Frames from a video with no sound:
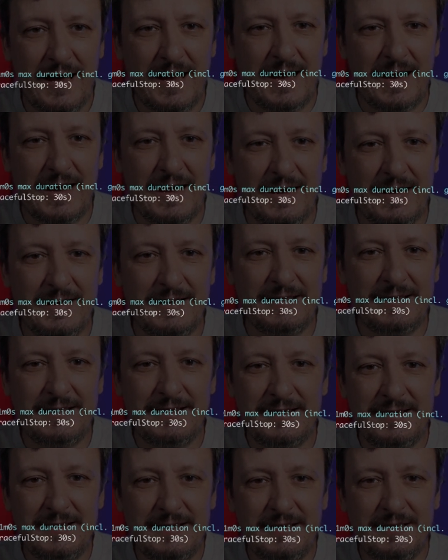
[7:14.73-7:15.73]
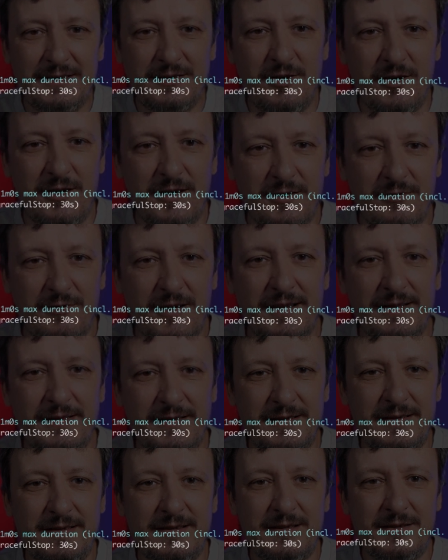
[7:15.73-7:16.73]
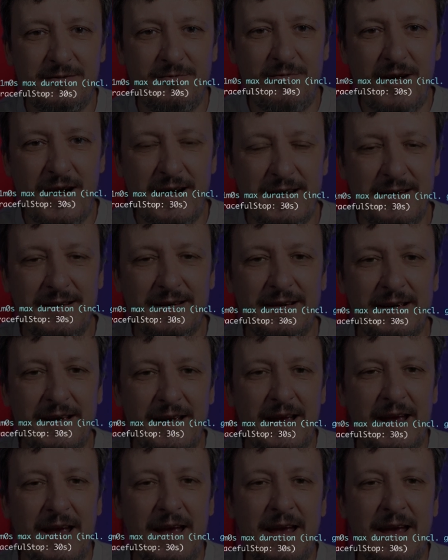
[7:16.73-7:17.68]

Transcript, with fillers: And it's going, right? It's running.